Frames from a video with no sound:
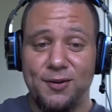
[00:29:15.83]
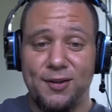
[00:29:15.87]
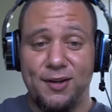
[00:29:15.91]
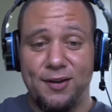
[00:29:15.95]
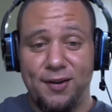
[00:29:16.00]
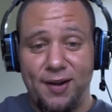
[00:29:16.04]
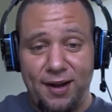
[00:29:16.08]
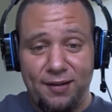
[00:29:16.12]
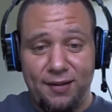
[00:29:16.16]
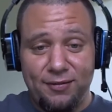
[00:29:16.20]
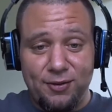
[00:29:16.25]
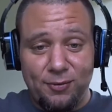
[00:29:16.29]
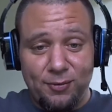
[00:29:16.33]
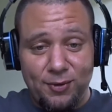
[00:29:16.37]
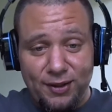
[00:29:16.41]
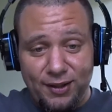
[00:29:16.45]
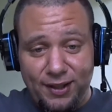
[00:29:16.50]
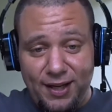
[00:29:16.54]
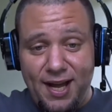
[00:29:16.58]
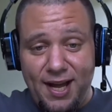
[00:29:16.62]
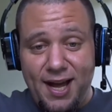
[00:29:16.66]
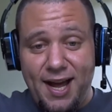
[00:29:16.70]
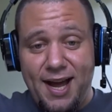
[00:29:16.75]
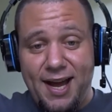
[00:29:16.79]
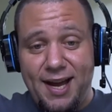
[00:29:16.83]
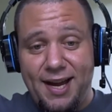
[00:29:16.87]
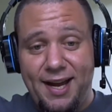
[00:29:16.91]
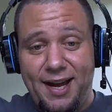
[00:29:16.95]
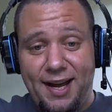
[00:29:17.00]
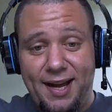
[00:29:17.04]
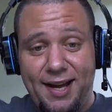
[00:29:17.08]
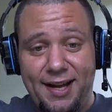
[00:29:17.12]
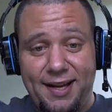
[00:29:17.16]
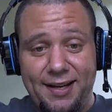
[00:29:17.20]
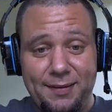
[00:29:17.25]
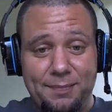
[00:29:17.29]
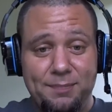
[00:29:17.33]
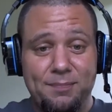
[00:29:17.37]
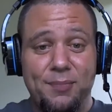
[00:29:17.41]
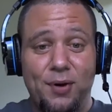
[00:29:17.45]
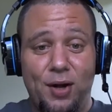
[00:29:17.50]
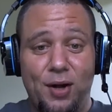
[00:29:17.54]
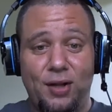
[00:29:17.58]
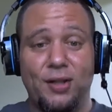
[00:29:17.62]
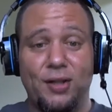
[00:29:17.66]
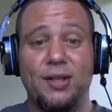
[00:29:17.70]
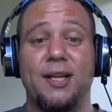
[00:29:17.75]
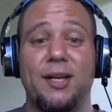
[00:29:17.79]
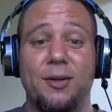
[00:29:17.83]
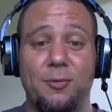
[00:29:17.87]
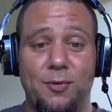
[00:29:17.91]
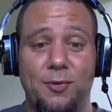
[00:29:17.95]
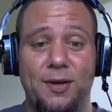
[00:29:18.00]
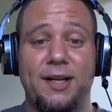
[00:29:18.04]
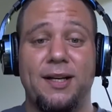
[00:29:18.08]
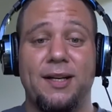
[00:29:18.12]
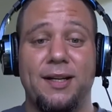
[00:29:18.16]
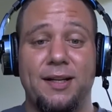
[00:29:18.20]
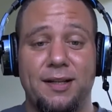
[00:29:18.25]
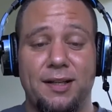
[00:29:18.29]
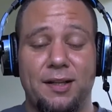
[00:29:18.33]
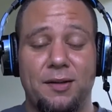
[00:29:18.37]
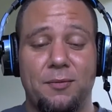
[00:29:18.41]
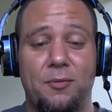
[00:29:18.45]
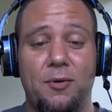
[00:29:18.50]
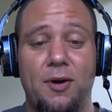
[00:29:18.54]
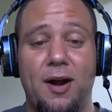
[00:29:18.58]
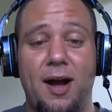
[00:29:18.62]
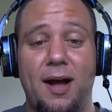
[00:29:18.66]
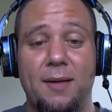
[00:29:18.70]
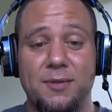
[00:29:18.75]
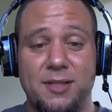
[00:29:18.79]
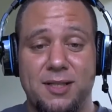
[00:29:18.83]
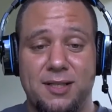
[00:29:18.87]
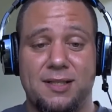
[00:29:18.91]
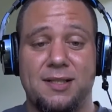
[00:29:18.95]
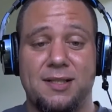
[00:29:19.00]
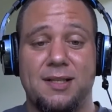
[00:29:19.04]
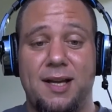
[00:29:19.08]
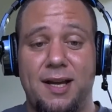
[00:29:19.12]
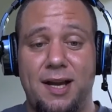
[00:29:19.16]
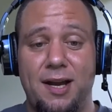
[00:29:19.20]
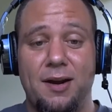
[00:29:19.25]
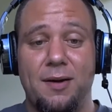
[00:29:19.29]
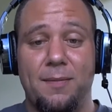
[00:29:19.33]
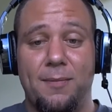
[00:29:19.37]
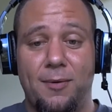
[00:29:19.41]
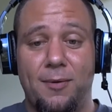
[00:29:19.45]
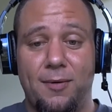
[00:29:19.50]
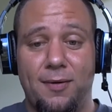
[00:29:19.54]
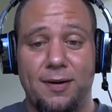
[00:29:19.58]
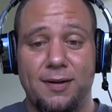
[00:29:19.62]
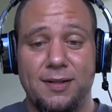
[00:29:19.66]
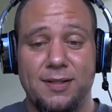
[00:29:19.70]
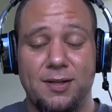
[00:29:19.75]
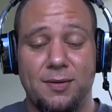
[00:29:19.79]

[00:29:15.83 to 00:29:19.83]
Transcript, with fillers: they don't have to rely on pulling wind into the props to stay airborne.